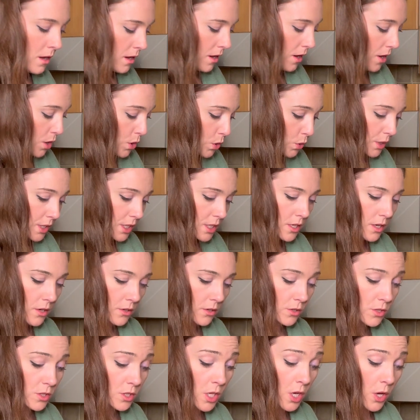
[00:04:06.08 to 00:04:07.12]
Okie doke.
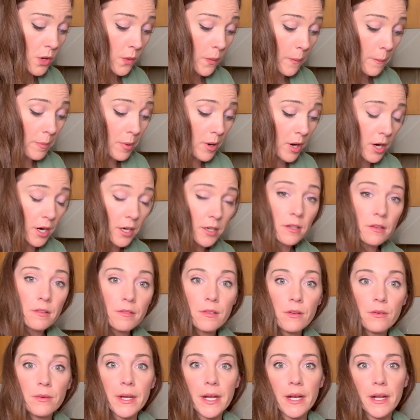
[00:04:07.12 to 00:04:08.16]
So part of the
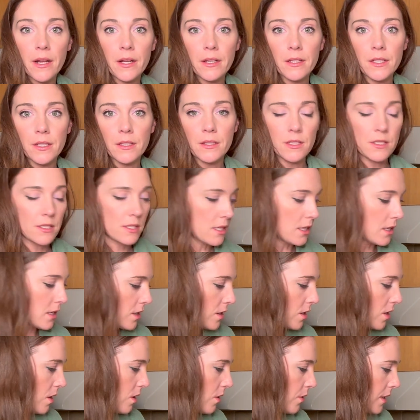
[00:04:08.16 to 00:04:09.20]
red onion is gonna
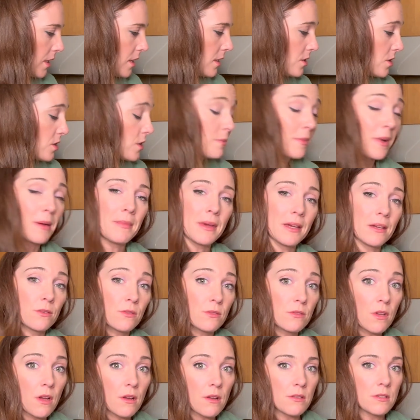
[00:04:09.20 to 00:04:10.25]
go into my mango
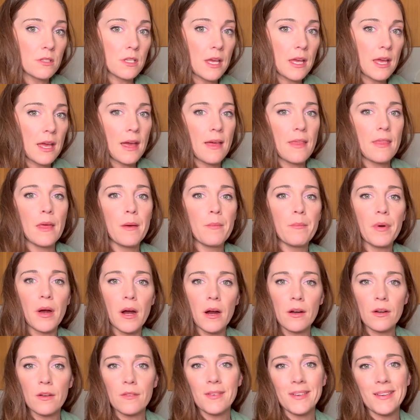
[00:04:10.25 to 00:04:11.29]
salsa, and then part
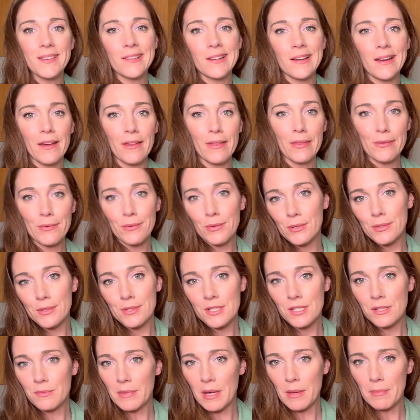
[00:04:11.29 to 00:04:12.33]
of it I threw
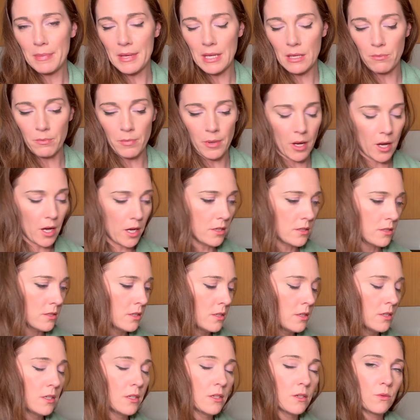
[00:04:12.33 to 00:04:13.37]
into my bean pot,
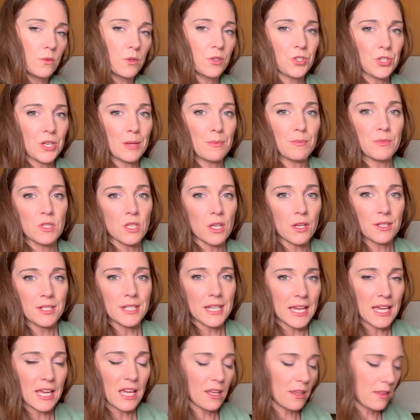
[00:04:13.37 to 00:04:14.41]
which I'm
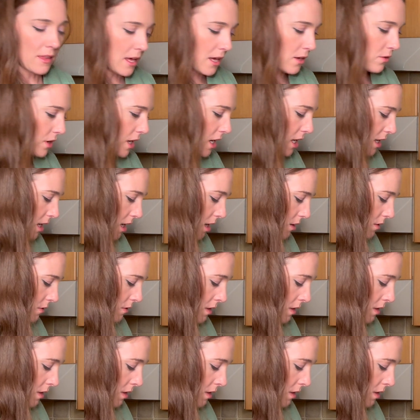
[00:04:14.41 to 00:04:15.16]
sauteing that right now.